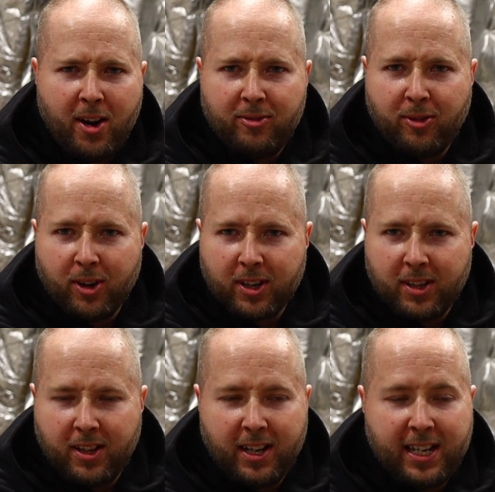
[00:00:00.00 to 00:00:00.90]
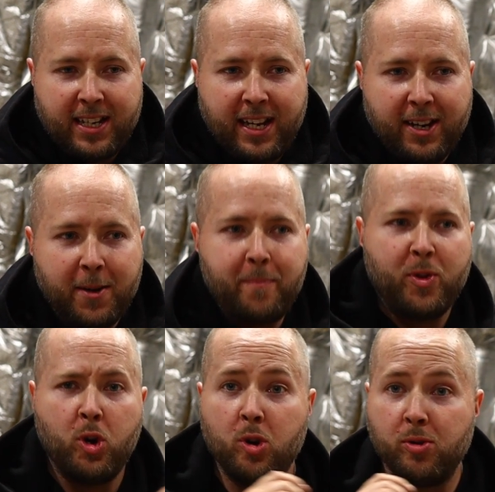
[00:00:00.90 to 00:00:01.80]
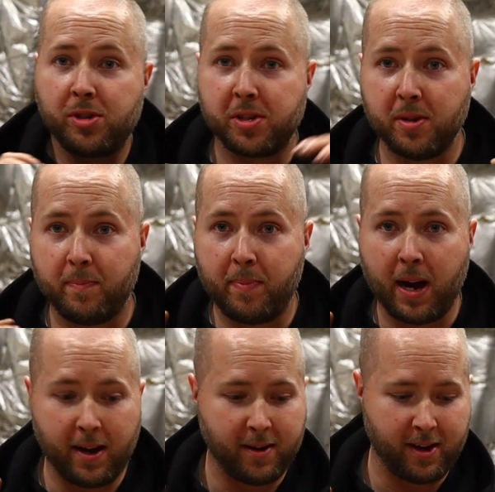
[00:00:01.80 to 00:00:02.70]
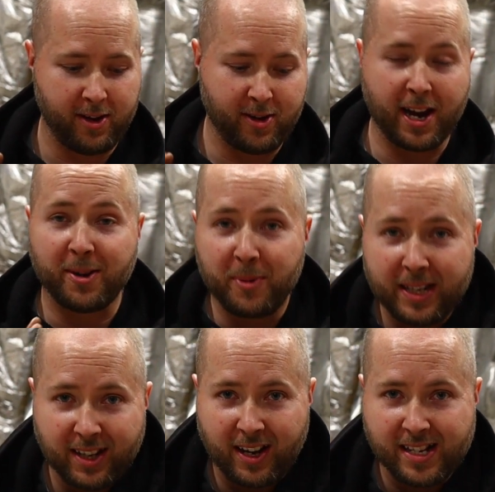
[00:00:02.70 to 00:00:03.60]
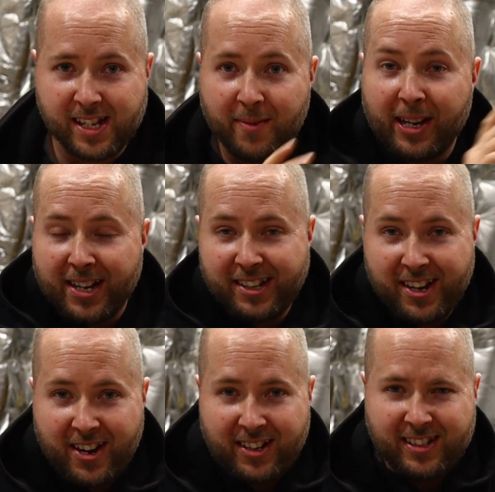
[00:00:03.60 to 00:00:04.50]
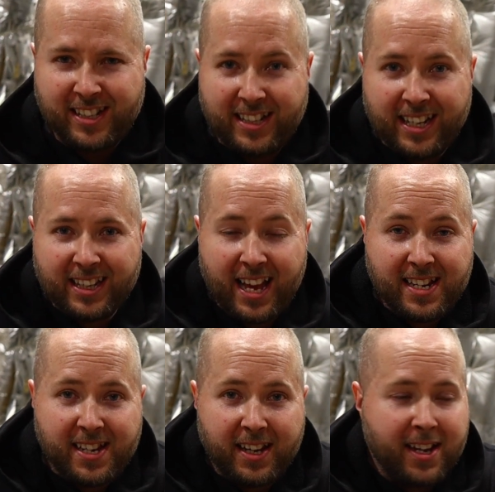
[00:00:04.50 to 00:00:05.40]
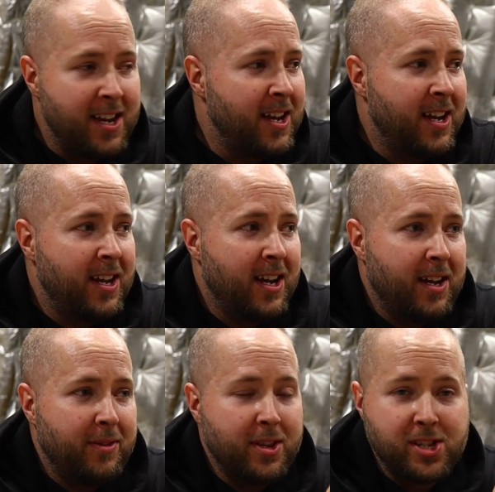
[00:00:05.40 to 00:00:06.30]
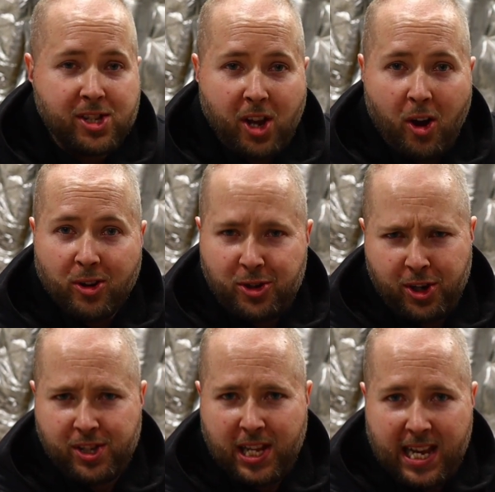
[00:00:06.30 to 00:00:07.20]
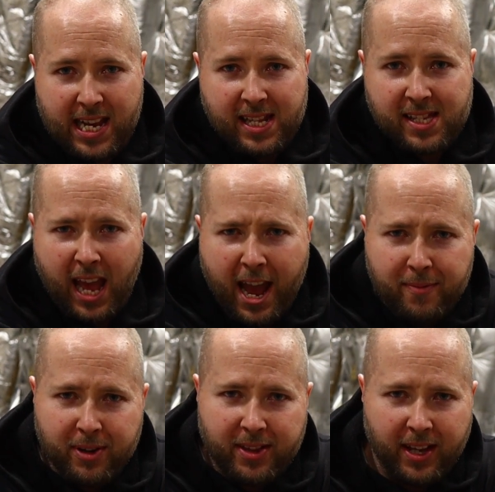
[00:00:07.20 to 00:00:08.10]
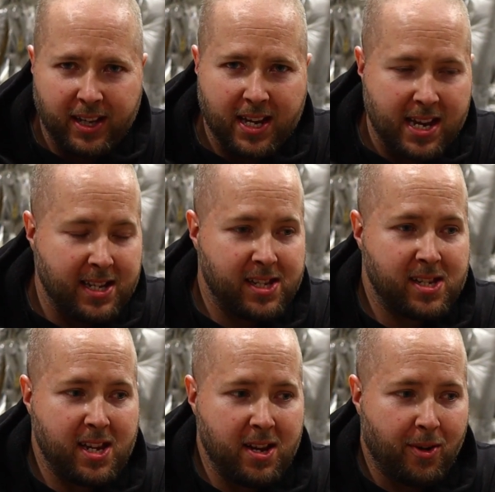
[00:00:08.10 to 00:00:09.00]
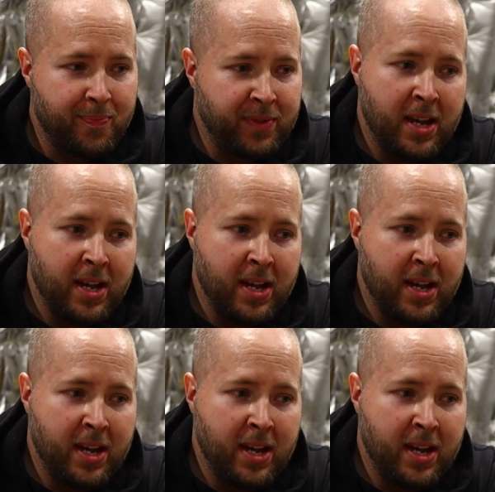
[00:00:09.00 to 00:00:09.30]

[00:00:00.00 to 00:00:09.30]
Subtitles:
for a client here who's you got to realize, living on the island in the Atlantic, the salt just eats everything in steel.